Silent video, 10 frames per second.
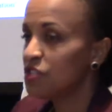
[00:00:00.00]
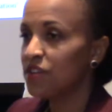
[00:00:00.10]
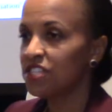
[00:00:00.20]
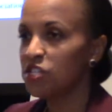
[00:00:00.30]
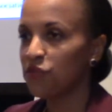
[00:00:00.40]

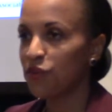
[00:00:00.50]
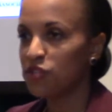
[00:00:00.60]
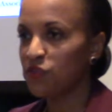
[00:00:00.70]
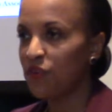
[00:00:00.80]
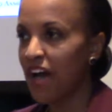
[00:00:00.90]
as these
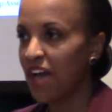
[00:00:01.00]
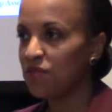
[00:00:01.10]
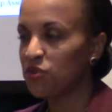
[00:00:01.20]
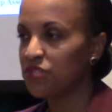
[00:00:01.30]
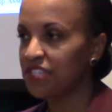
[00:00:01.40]
first
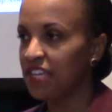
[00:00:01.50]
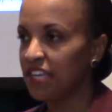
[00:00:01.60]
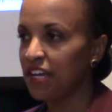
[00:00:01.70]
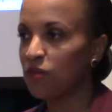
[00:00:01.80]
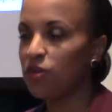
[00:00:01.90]
5 you see
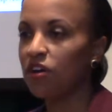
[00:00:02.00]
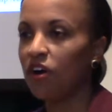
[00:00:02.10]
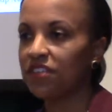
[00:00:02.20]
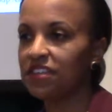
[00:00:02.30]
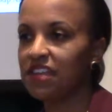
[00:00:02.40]
here, we
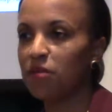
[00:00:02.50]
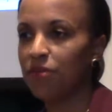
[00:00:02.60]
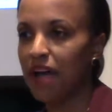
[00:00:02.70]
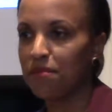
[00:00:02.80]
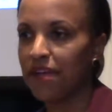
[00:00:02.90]
call these our
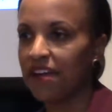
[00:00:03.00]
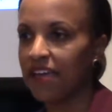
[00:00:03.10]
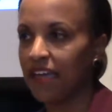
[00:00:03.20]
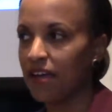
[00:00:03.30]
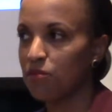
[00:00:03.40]
primary
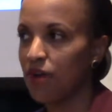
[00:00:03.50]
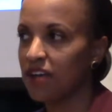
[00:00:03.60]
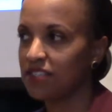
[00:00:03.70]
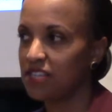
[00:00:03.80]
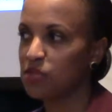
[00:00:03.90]
care
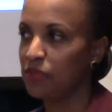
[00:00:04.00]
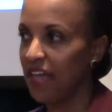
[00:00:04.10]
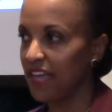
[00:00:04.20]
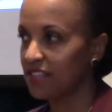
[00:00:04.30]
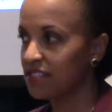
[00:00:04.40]
process
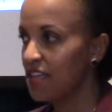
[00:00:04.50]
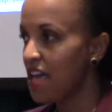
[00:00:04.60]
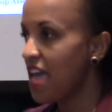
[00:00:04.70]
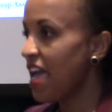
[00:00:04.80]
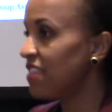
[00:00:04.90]
planks.
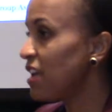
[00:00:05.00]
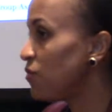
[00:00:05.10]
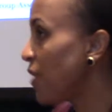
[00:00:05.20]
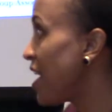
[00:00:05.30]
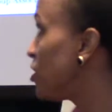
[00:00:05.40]
And they
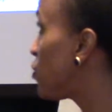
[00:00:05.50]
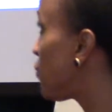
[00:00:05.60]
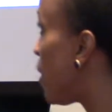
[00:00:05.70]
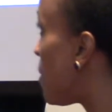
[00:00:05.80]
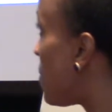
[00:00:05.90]
range
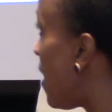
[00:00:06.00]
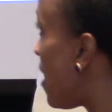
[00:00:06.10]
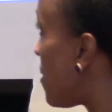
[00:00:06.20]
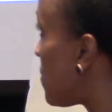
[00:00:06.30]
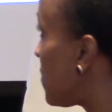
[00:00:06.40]
from
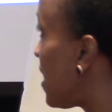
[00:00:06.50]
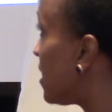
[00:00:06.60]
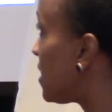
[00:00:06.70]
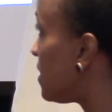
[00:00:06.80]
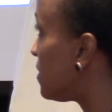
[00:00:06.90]

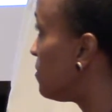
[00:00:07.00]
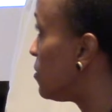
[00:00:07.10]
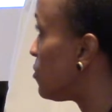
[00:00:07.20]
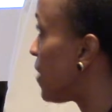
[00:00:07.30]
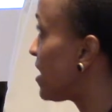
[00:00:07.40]
things as
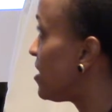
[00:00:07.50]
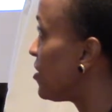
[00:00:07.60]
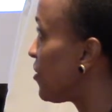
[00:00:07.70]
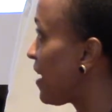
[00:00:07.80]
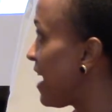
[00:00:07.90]

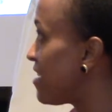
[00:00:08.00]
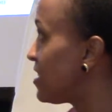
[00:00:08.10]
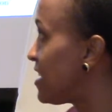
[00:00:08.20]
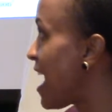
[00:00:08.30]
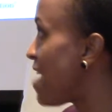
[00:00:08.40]
directing their care
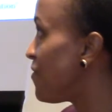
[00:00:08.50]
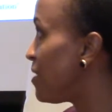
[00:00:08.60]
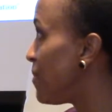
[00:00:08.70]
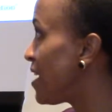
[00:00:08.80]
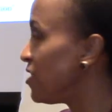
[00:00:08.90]
staff
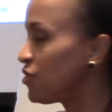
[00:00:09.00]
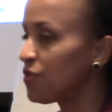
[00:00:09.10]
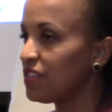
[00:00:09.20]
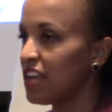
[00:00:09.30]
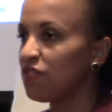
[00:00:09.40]
and making
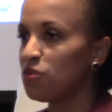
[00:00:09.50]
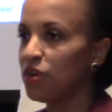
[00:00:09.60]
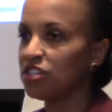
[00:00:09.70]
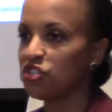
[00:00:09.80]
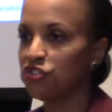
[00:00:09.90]
sure that
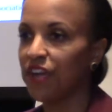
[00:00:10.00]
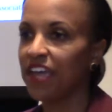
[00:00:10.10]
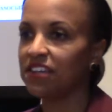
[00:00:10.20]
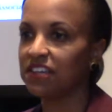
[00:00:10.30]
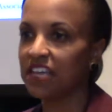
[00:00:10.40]
everyone is
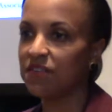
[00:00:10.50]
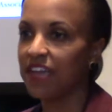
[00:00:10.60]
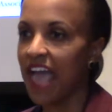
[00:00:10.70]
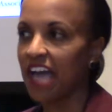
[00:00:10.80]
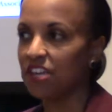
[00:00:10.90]
trained in
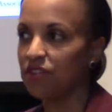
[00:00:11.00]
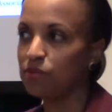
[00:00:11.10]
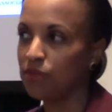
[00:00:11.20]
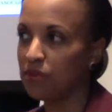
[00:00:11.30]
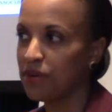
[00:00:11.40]
giving
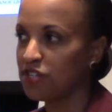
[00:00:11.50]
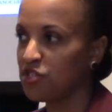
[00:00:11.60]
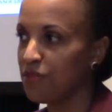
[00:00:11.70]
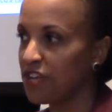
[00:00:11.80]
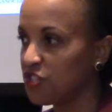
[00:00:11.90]
accurate blood
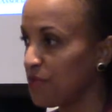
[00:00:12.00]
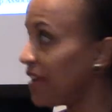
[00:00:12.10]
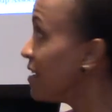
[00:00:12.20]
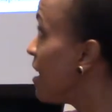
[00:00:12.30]
pressure measurement.